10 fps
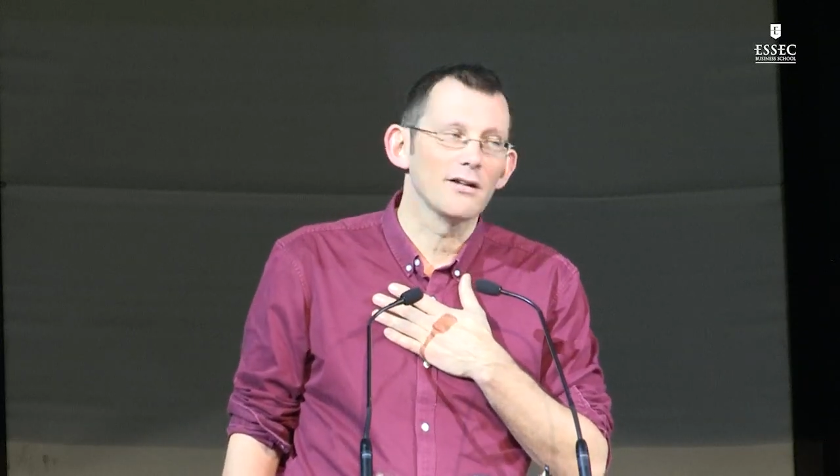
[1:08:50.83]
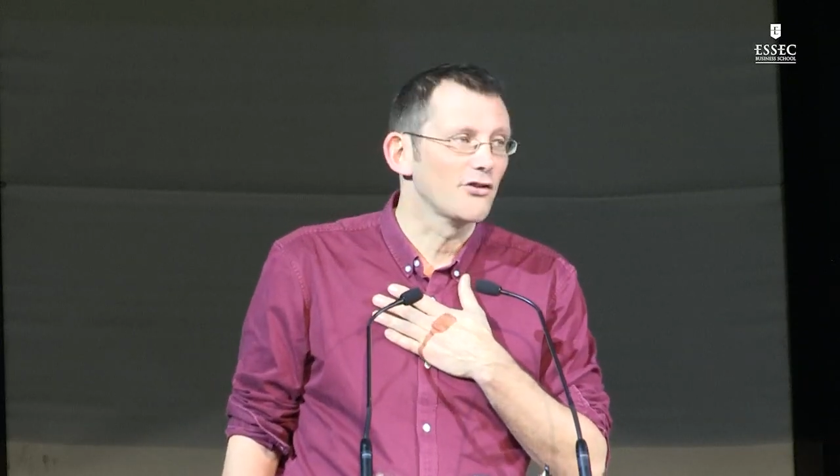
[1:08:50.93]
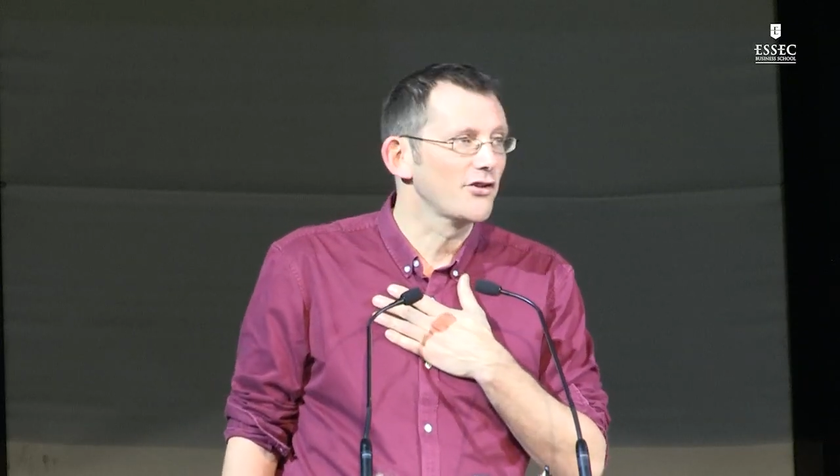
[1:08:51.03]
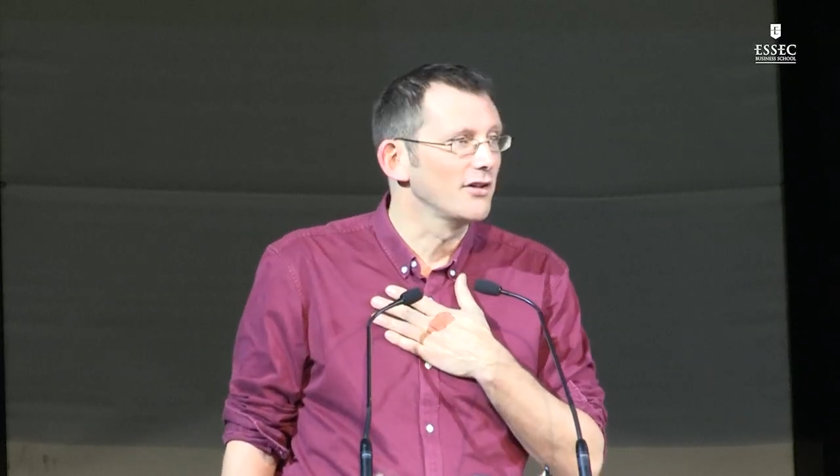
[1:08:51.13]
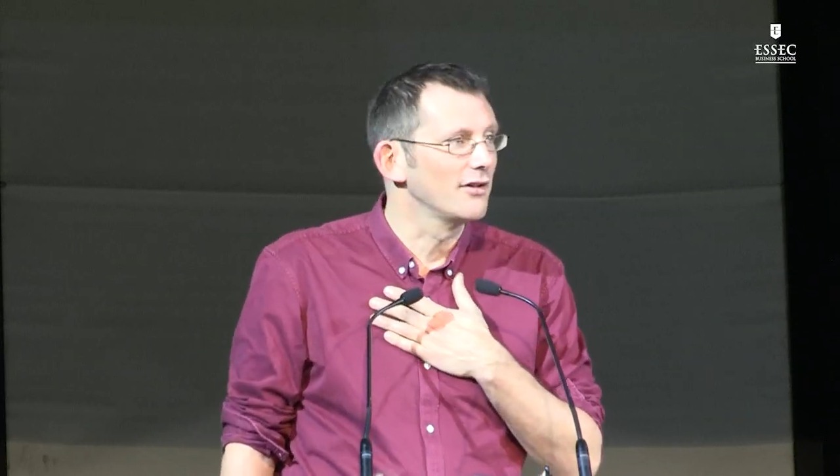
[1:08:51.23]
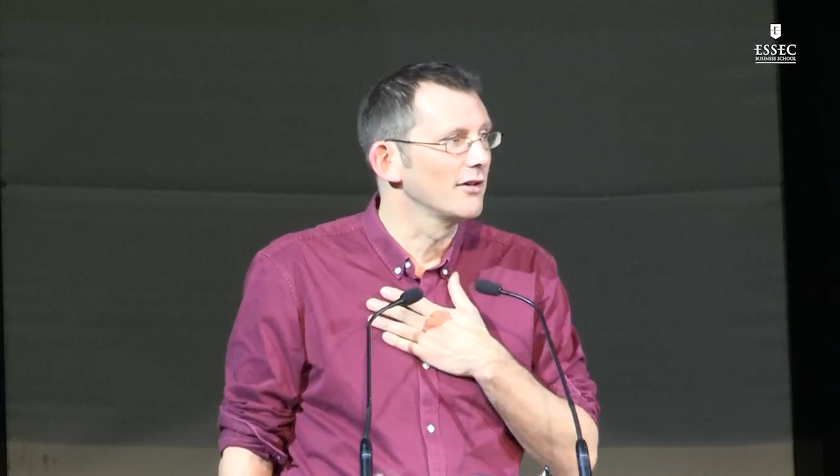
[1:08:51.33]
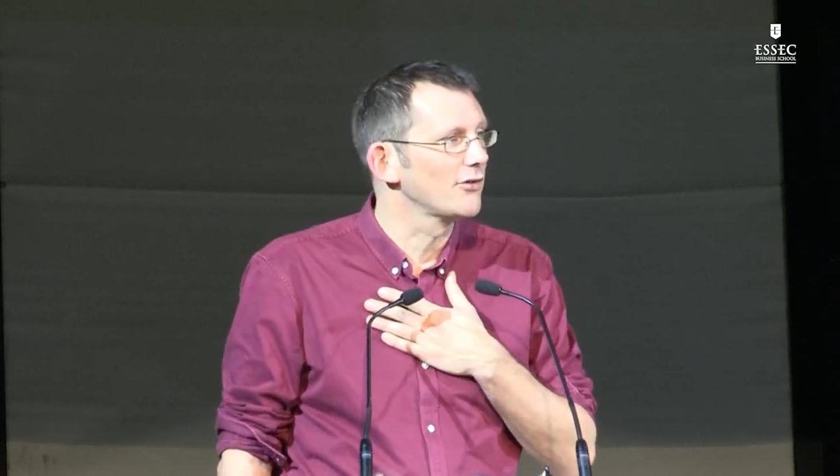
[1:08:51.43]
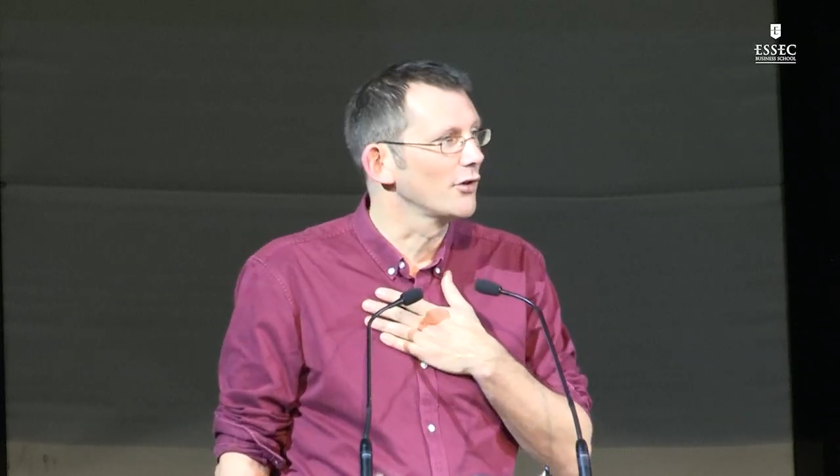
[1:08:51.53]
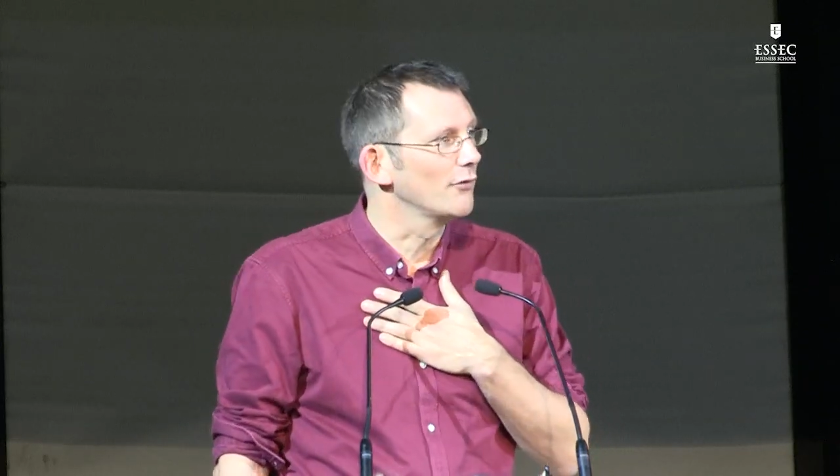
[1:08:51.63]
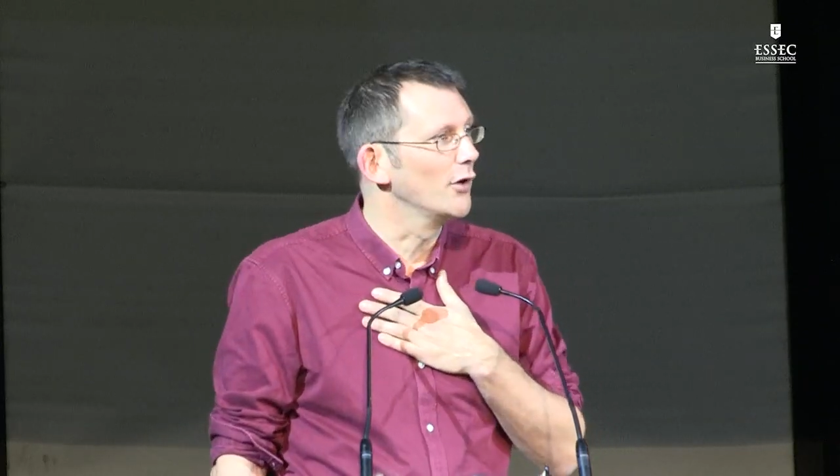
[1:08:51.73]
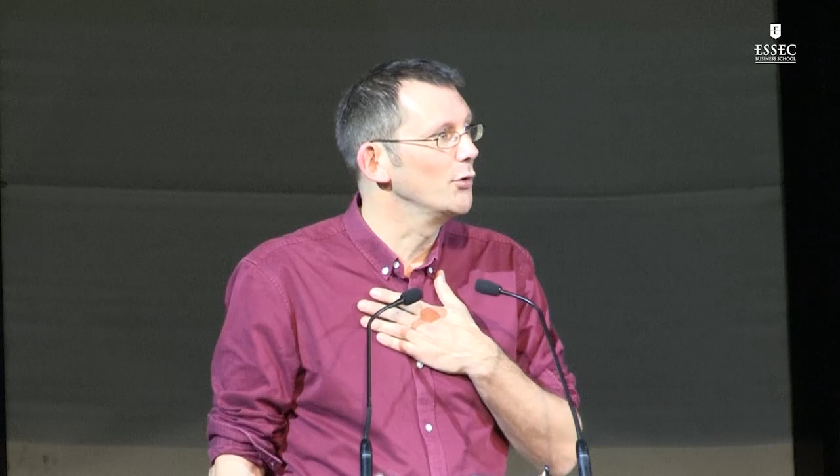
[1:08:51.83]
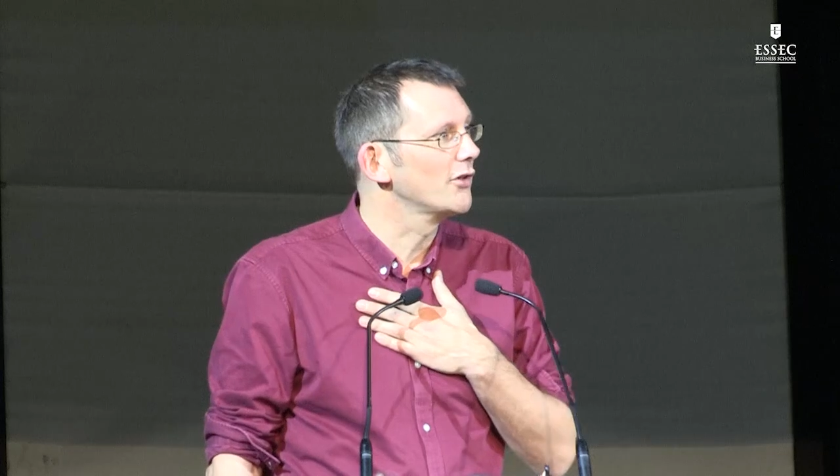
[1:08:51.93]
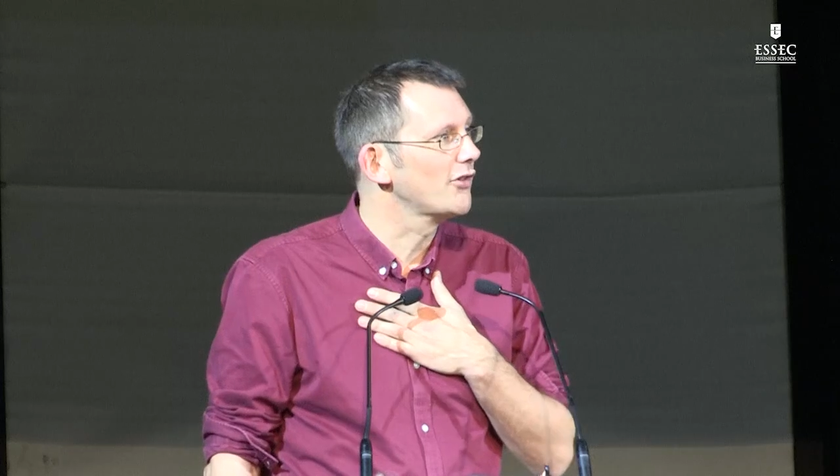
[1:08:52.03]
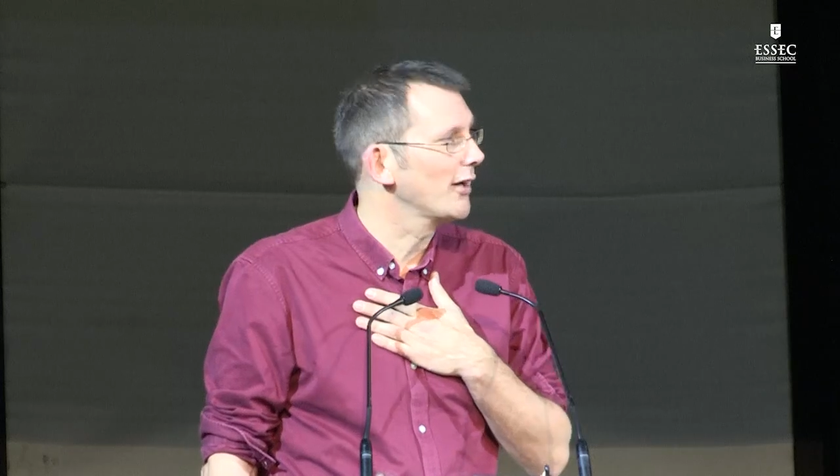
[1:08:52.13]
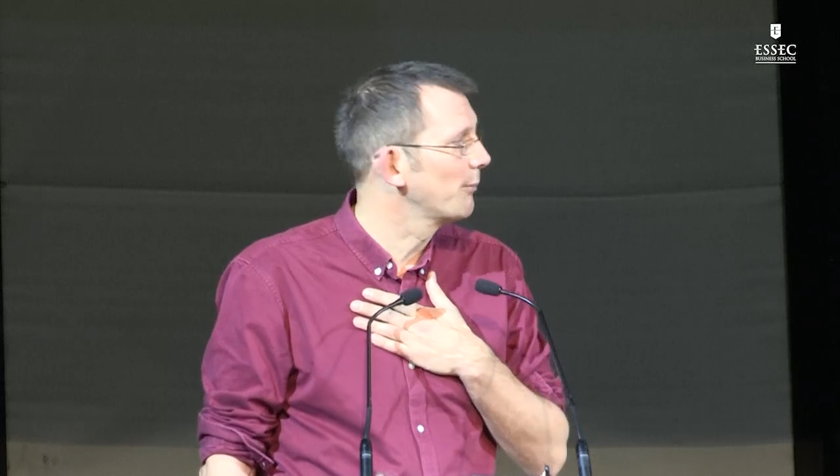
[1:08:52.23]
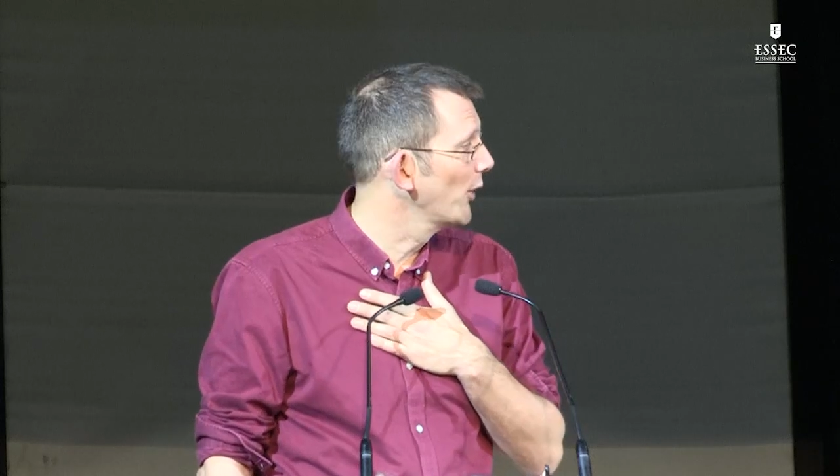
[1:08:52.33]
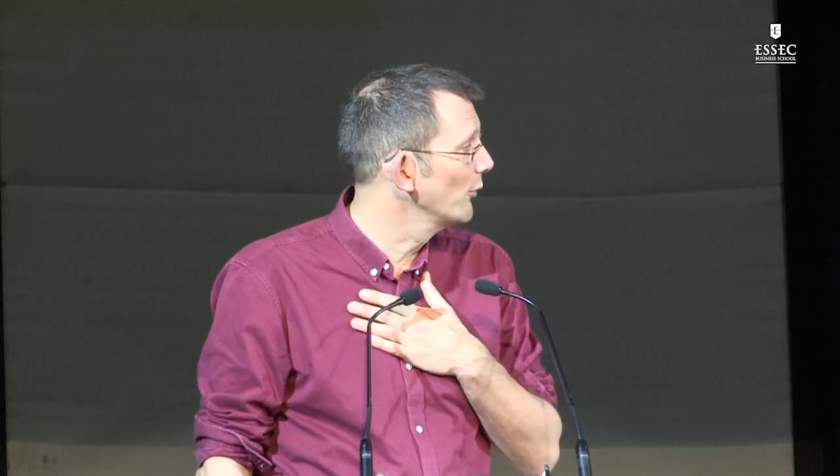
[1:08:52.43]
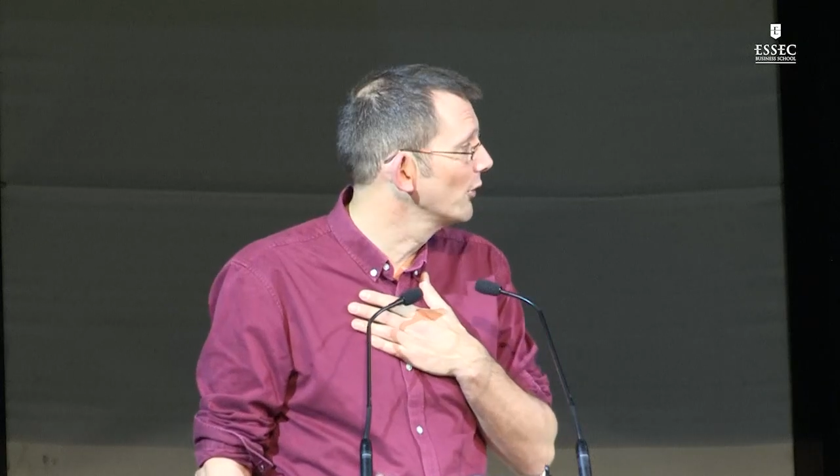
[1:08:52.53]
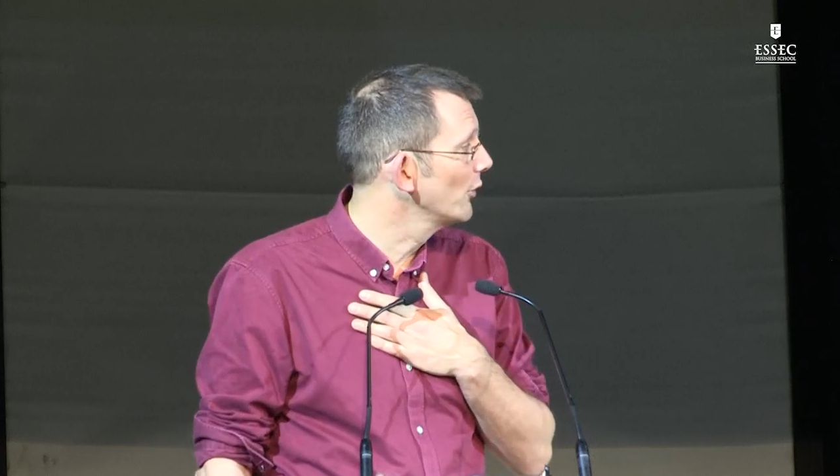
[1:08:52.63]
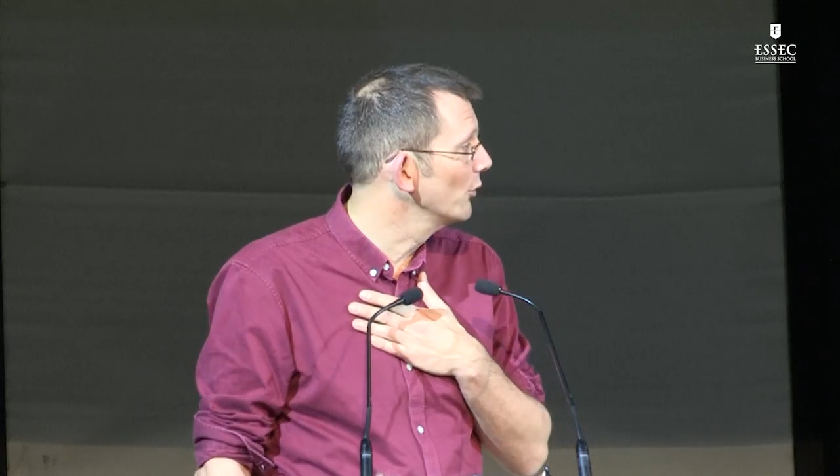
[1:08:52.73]
considered the sort of lunatic
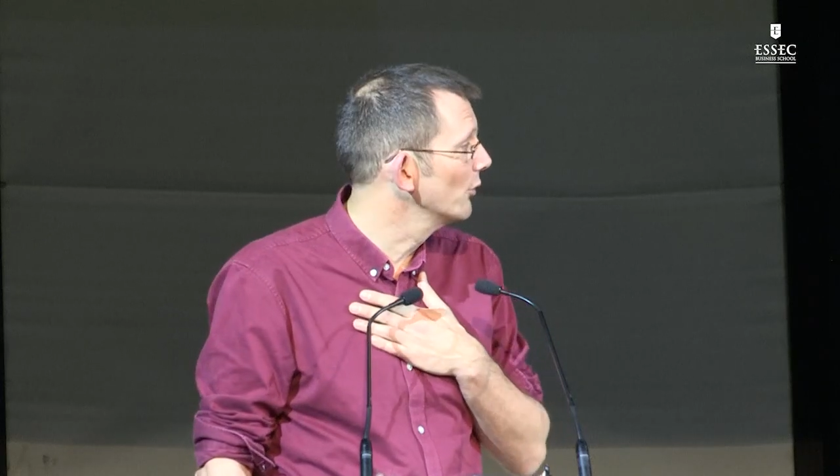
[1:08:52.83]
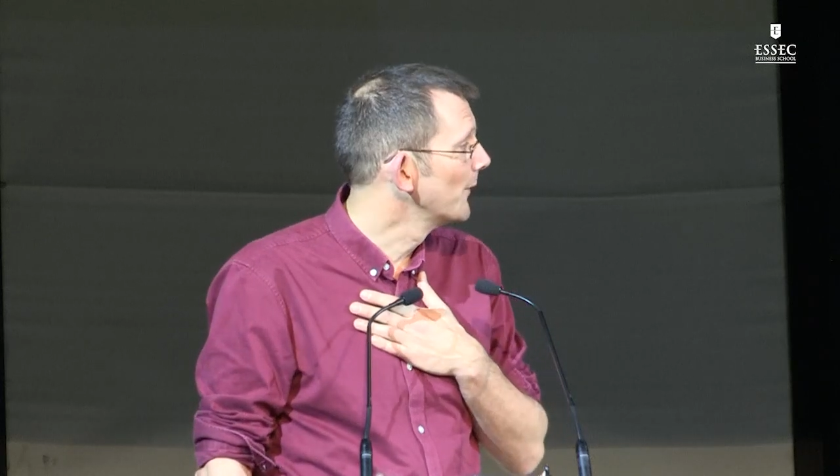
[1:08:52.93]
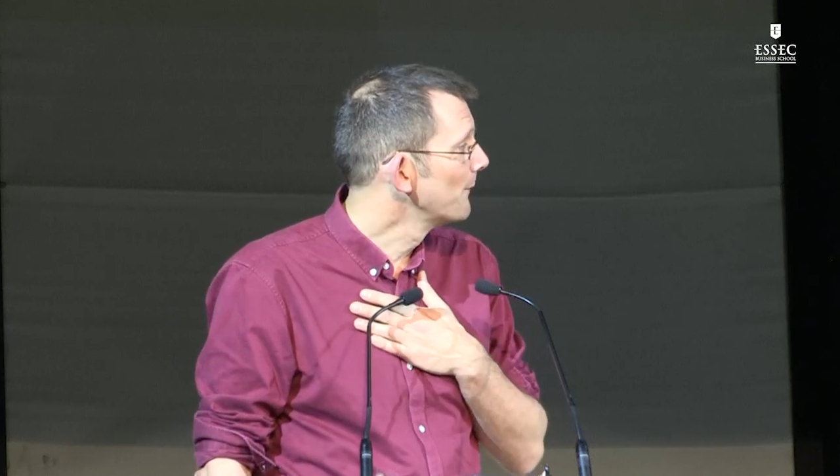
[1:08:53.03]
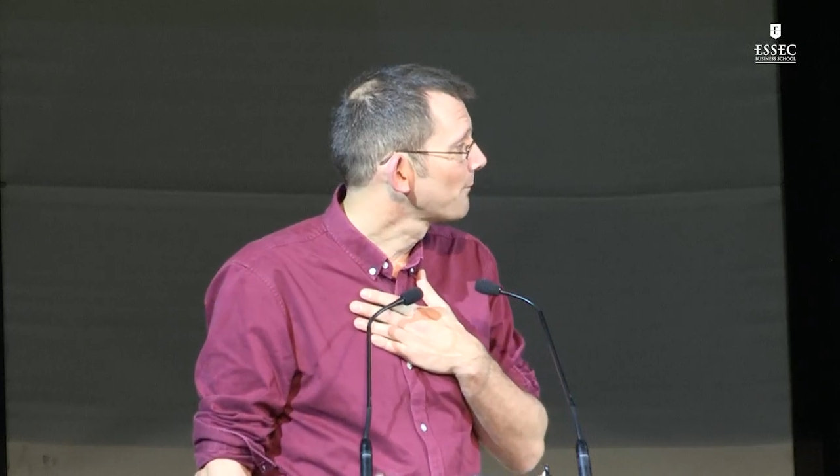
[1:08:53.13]
bloke who